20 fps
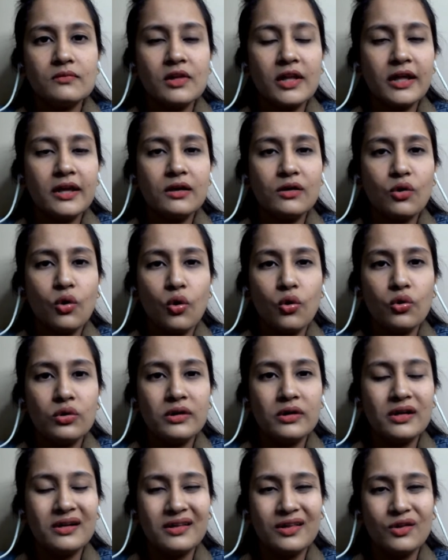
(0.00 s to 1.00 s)
like
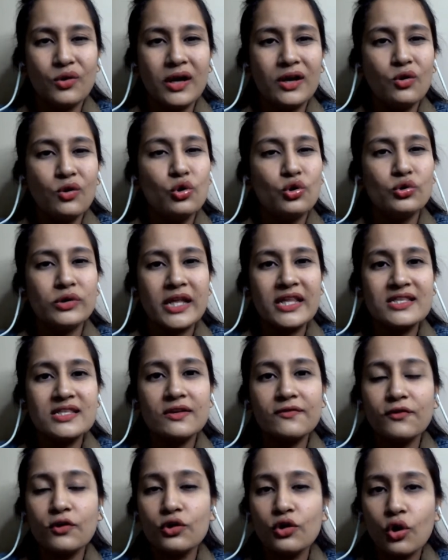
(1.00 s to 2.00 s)
code. You can go to
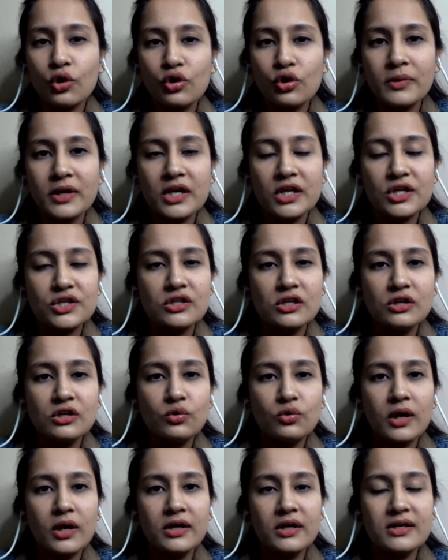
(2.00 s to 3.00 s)
TensorFlow
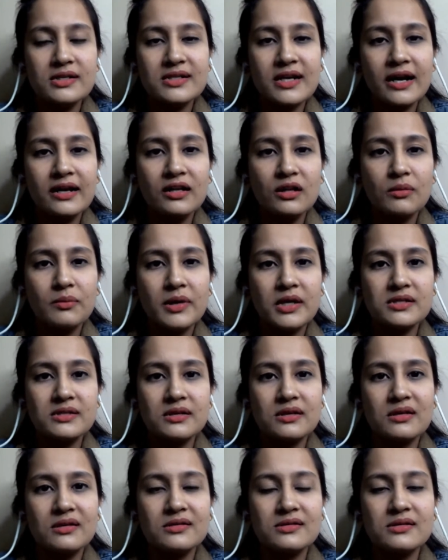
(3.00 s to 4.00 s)
documentation to understand the
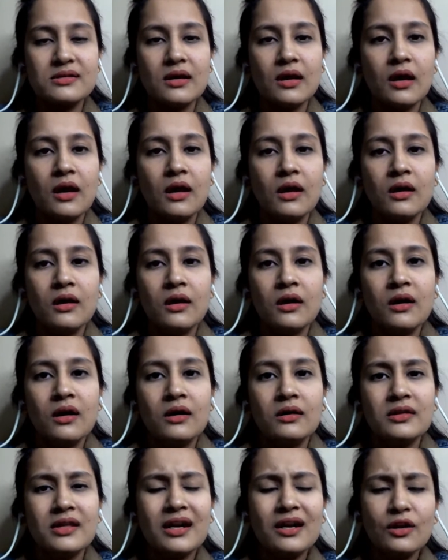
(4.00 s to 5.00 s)
basics.
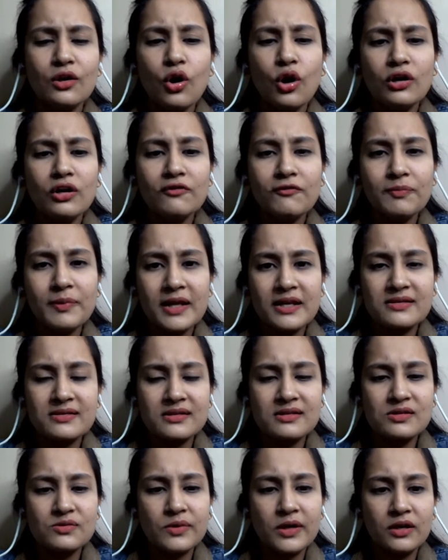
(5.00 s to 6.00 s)
There are a lot of
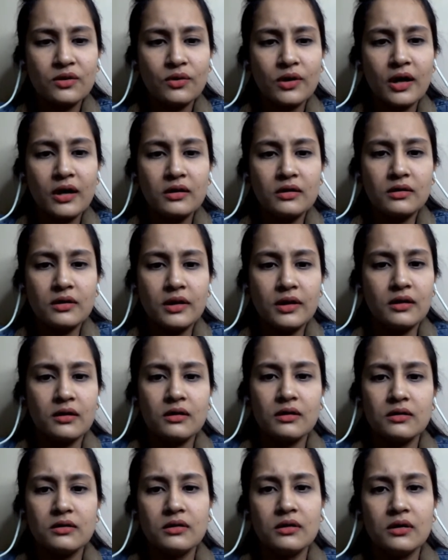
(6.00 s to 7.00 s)
places where you can
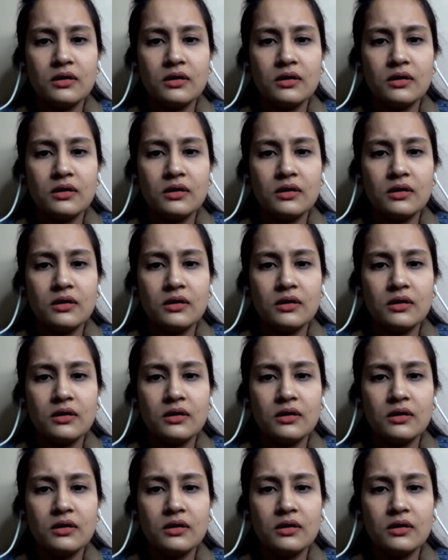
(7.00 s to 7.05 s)
like